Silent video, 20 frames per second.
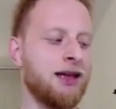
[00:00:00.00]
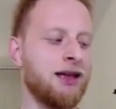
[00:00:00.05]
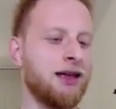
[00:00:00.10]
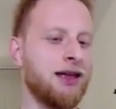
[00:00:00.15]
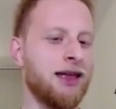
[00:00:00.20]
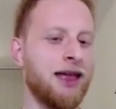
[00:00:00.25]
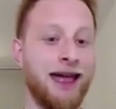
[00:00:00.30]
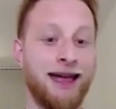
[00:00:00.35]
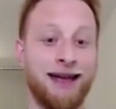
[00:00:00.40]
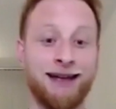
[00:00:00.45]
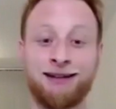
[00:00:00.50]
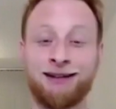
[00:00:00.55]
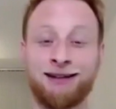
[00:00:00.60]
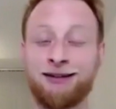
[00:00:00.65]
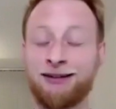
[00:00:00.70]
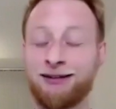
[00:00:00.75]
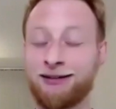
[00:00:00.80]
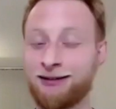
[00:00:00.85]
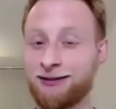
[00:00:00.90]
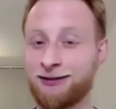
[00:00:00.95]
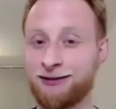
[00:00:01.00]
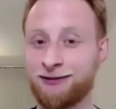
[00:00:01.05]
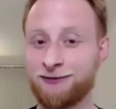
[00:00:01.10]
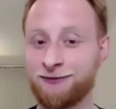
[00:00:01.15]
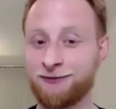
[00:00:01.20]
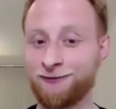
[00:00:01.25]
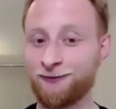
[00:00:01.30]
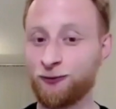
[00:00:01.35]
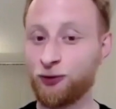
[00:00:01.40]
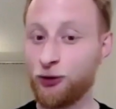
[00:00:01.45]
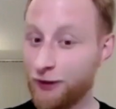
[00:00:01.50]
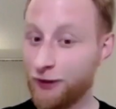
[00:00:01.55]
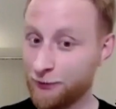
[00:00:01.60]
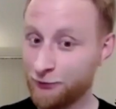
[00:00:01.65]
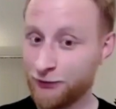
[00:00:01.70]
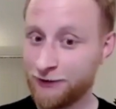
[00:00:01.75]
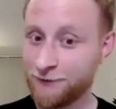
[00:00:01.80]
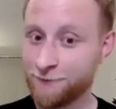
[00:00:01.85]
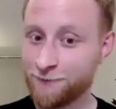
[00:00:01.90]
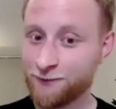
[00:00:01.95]
And
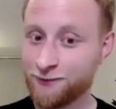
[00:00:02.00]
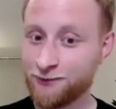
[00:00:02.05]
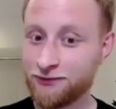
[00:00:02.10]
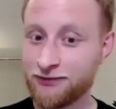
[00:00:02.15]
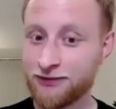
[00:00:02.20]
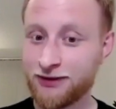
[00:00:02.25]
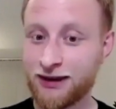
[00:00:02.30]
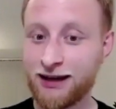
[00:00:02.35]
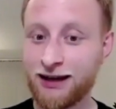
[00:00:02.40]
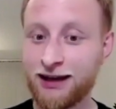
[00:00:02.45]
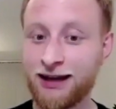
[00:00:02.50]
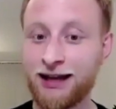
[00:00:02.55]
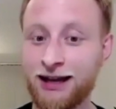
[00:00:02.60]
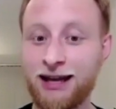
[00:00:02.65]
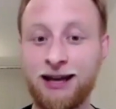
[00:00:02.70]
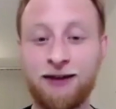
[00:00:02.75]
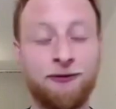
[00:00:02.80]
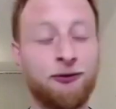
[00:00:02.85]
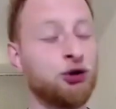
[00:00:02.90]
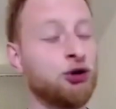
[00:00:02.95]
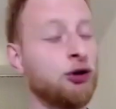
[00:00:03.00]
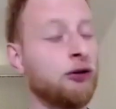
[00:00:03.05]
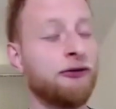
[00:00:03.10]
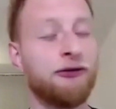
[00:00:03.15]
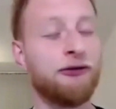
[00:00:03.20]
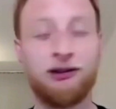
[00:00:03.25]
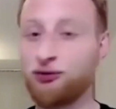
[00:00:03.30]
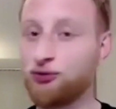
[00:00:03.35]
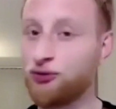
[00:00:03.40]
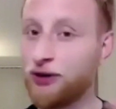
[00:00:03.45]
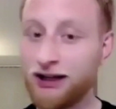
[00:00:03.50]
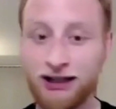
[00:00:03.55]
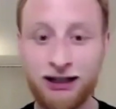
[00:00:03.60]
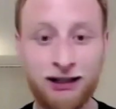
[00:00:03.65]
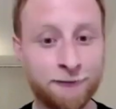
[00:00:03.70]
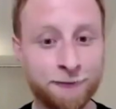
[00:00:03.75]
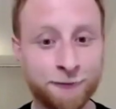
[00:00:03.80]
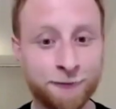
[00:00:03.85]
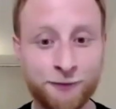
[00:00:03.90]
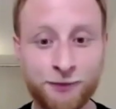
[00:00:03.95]
remember, if you don't feel ready